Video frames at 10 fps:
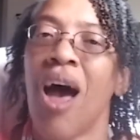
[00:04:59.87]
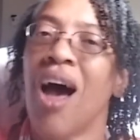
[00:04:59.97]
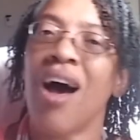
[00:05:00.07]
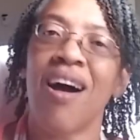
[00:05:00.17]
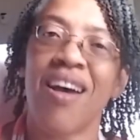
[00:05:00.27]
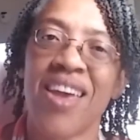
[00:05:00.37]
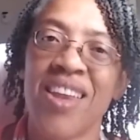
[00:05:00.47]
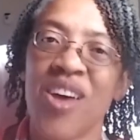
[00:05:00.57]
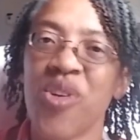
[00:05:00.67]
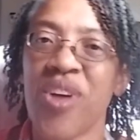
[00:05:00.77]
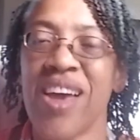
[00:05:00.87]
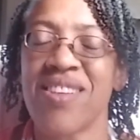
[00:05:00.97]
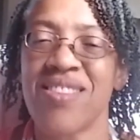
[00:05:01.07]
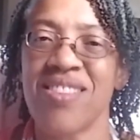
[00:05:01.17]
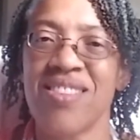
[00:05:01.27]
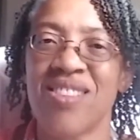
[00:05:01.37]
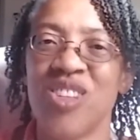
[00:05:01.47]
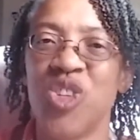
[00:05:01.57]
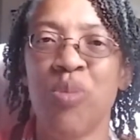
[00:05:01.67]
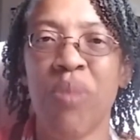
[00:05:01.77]
In other cases,
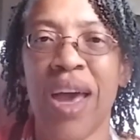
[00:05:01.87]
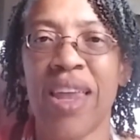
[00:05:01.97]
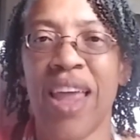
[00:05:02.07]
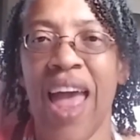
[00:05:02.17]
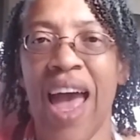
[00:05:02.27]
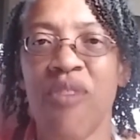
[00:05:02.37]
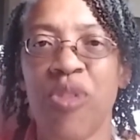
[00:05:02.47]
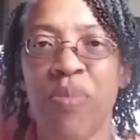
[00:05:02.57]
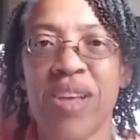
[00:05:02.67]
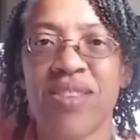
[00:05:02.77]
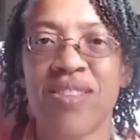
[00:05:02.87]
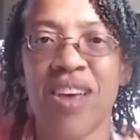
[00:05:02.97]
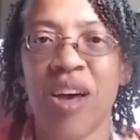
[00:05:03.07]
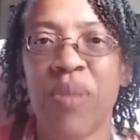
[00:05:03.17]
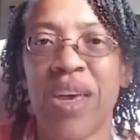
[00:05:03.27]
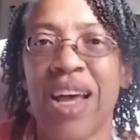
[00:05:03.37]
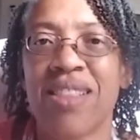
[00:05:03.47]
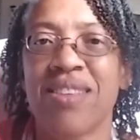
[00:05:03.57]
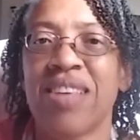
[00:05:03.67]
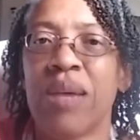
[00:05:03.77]
you might have the basses come in
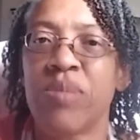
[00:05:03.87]
at the same